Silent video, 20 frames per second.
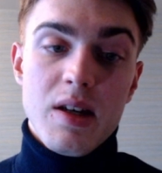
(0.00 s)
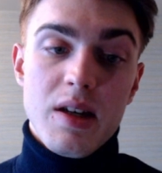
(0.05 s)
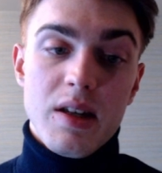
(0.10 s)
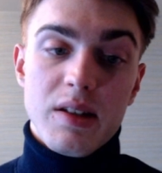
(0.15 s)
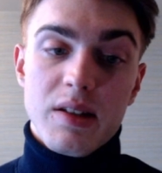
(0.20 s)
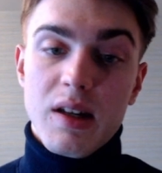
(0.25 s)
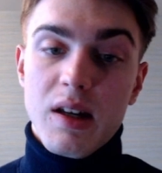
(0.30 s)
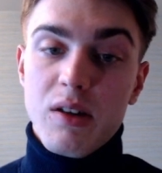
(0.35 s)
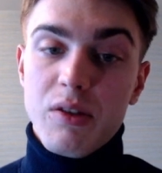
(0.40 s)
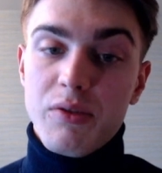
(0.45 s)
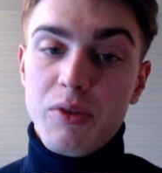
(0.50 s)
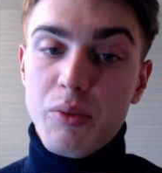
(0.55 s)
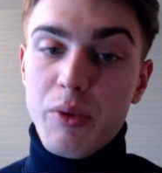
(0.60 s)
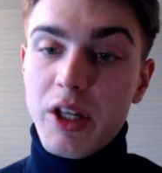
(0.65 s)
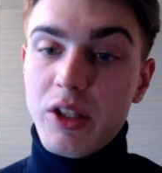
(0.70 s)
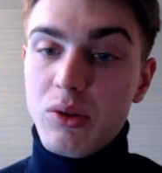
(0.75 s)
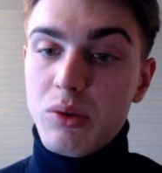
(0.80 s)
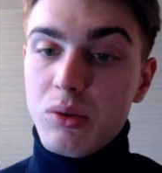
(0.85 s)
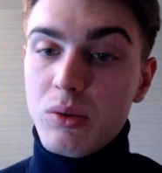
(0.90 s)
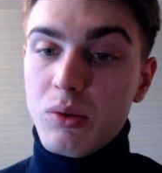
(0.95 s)
kind of the way
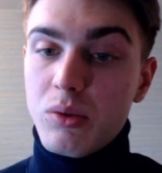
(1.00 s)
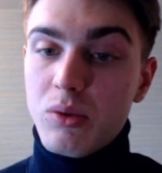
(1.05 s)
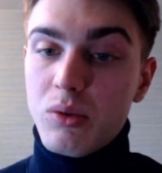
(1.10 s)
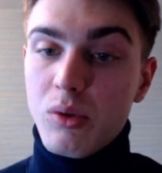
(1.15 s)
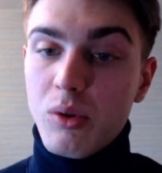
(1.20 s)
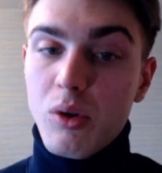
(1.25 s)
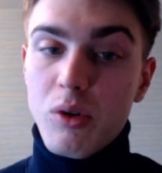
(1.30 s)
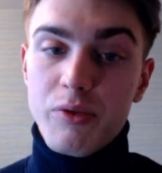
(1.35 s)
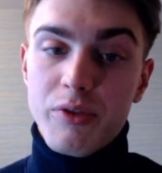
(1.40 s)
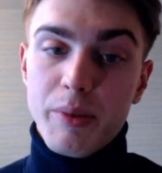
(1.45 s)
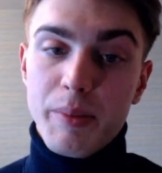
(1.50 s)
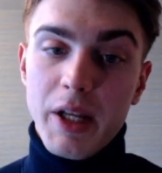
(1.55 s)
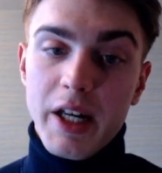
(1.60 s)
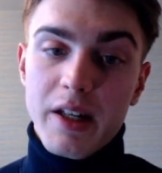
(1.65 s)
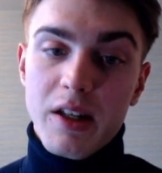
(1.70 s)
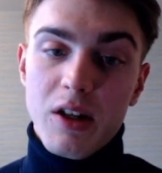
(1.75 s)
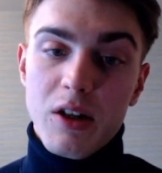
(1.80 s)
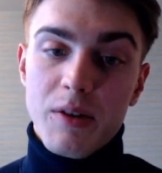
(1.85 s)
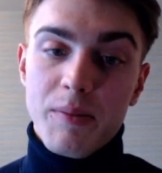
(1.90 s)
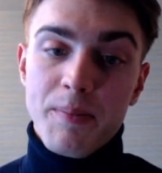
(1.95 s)
to go for black
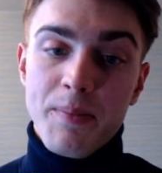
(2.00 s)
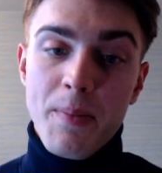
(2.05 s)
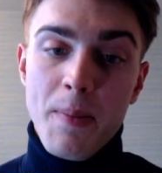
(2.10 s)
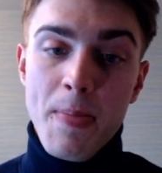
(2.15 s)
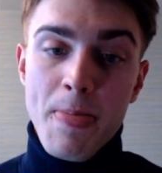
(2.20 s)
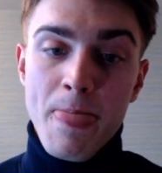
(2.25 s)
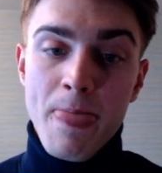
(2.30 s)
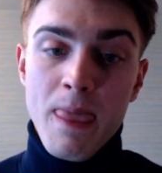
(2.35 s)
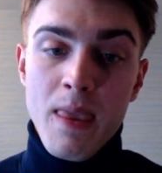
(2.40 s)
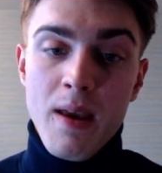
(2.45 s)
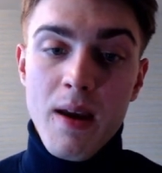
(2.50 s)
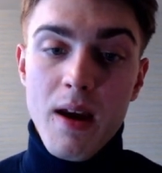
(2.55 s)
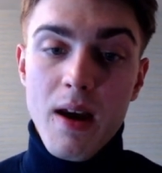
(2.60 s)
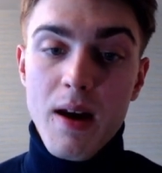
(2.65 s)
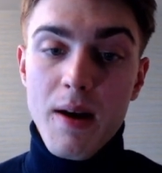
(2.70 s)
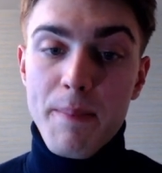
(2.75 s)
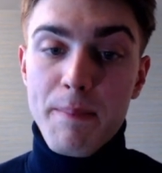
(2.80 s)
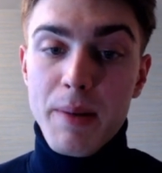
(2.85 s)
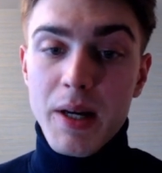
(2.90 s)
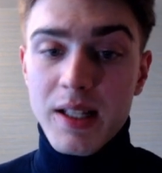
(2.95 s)
here.
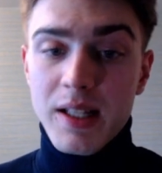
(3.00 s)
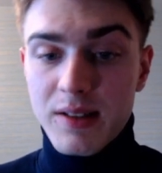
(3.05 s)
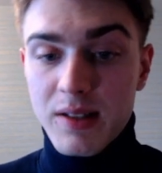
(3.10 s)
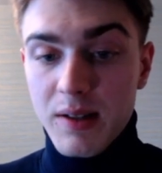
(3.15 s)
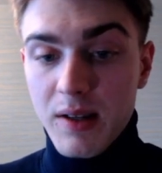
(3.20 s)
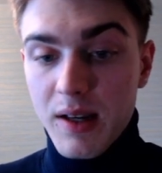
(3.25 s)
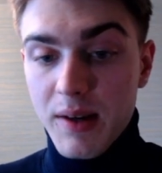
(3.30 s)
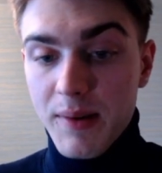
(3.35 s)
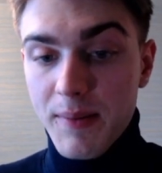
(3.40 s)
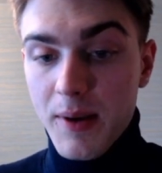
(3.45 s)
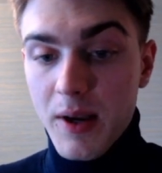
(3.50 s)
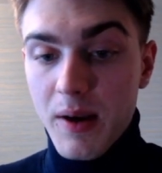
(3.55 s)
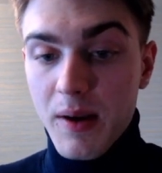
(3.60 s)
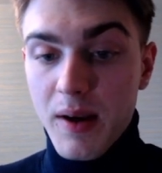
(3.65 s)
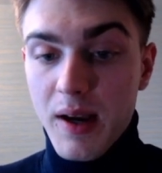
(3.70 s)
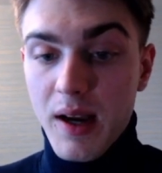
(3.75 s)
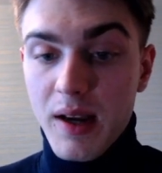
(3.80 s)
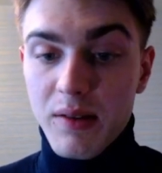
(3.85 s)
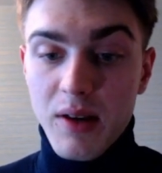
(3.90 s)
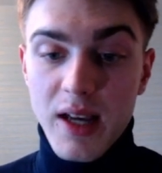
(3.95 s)
But
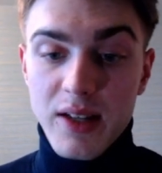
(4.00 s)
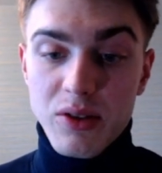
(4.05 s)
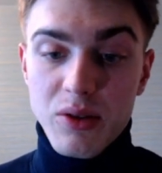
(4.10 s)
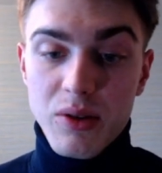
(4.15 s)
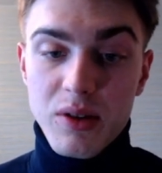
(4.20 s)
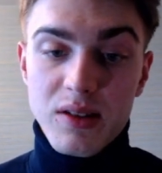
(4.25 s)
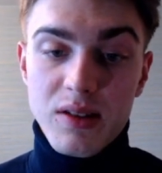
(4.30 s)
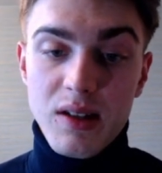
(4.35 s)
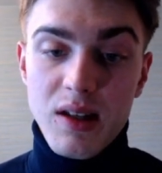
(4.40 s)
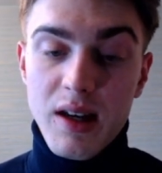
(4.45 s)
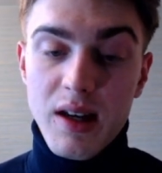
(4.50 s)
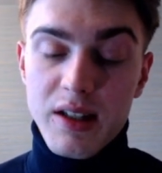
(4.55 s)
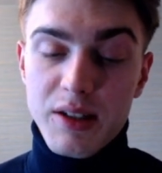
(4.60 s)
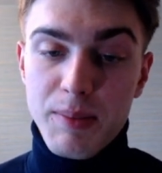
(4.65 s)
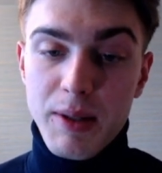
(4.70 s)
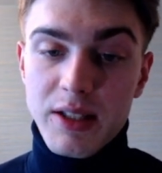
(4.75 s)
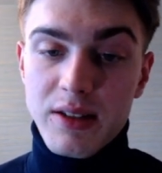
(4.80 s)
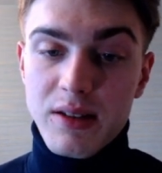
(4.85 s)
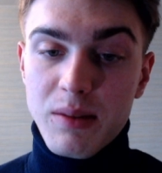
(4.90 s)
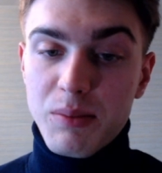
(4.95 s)
as you can see, I
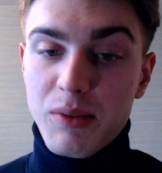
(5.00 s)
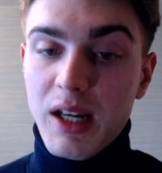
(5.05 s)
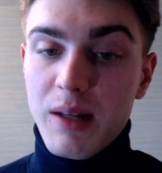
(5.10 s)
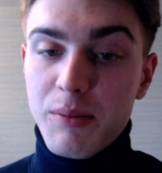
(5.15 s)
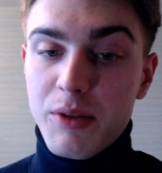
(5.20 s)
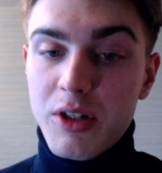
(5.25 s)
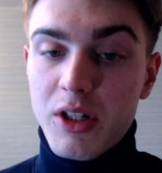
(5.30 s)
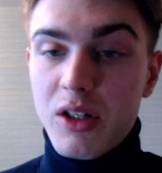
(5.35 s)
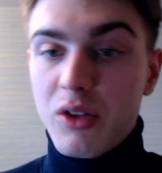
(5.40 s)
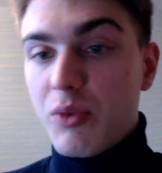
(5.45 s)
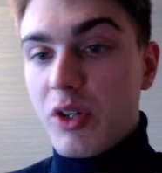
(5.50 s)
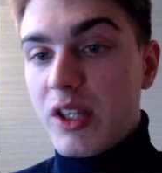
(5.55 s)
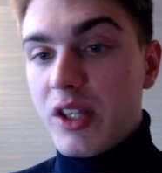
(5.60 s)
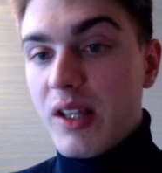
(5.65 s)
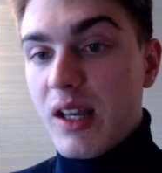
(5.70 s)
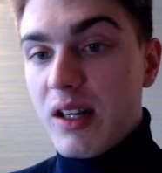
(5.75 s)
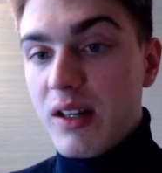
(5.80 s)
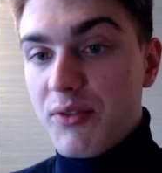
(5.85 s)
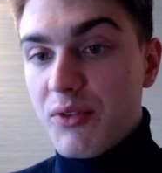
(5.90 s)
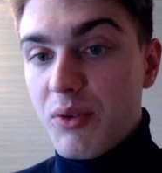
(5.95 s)
spent some time here and went
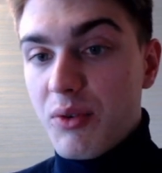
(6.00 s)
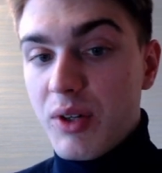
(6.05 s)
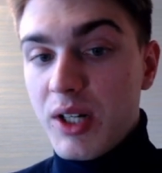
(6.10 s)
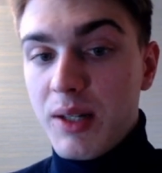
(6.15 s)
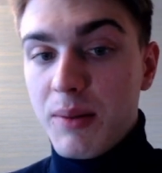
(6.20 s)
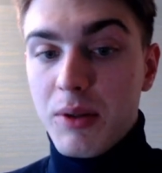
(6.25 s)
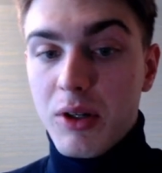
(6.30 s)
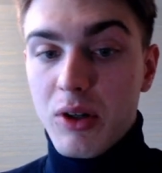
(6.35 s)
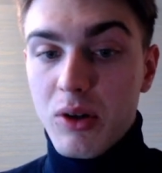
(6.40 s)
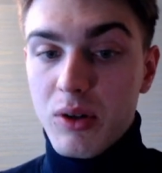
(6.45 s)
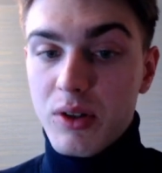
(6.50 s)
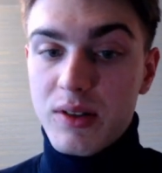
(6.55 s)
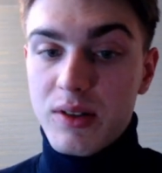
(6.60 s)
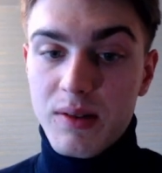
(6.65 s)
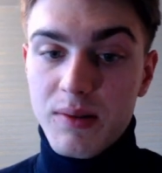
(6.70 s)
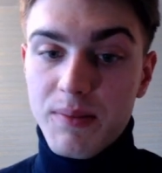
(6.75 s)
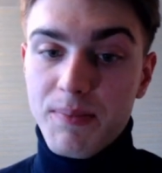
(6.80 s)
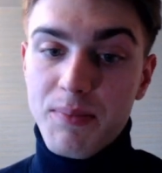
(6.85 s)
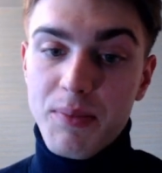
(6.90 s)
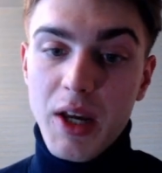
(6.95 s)
knight f3
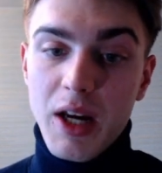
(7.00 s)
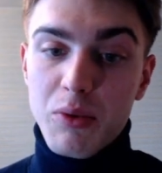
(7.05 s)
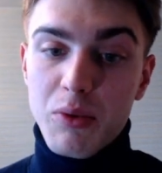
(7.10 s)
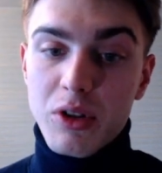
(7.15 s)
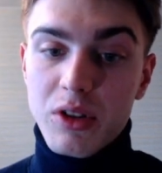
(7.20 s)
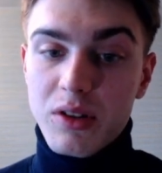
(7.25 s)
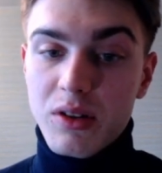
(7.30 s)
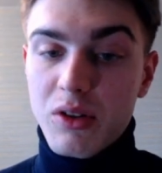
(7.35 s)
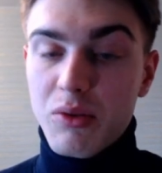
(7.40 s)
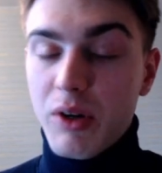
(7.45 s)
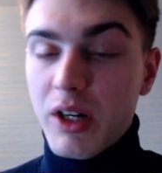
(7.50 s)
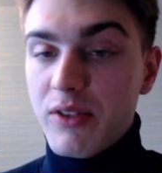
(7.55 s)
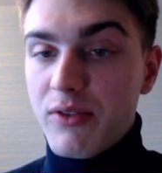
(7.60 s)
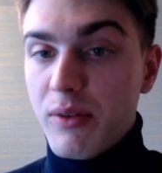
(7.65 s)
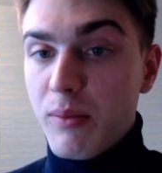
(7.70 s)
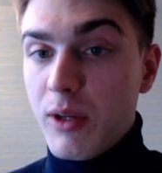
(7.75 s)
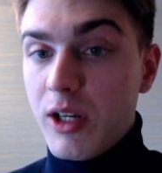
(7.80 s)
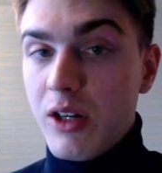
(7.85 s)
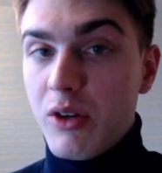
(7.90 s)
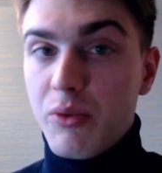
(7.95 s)
because I wasn't quite
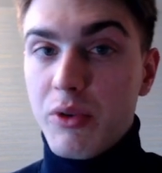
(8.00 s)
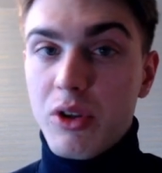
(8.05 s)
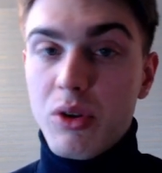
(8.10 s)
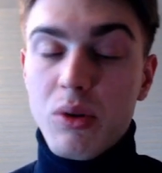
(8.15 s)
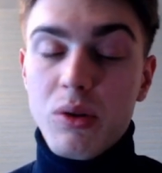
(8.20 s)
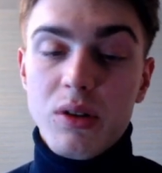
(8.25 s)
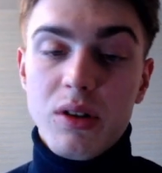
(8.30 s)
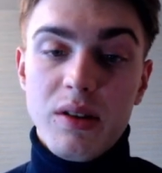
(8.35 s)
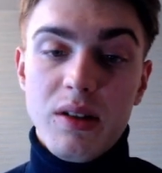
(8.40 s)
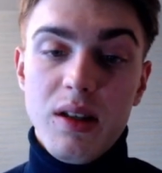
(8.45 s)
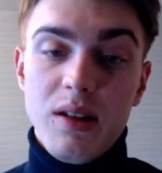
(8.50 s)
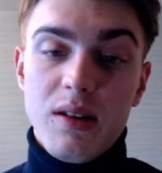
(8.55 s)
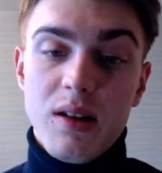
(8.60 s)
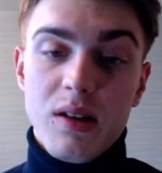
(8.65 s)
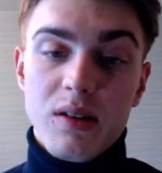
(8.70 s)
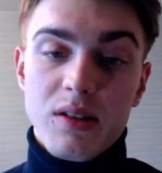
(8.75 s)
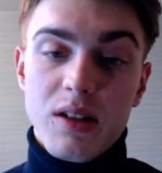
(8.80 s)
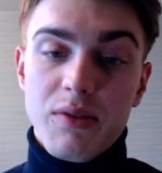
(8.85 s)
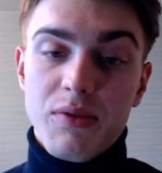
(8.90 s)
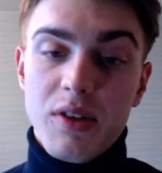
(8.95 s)
familiar with all the
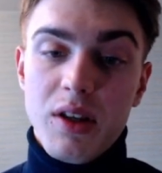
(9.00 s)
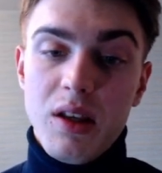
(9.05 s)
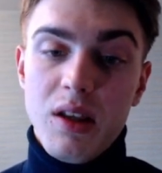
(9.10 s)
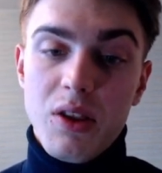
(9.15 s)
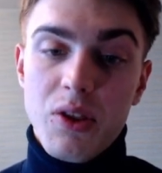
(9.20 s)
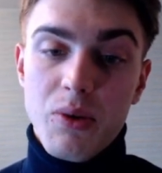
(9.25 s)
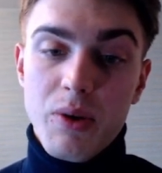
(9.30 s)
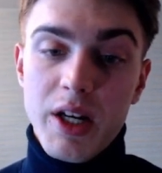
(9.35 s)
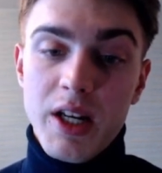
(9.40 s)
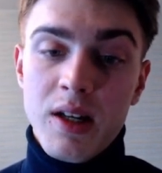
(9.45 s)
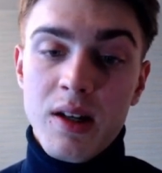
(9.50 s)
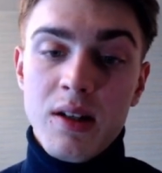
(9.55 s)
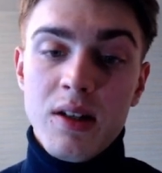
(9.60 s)
details after e3.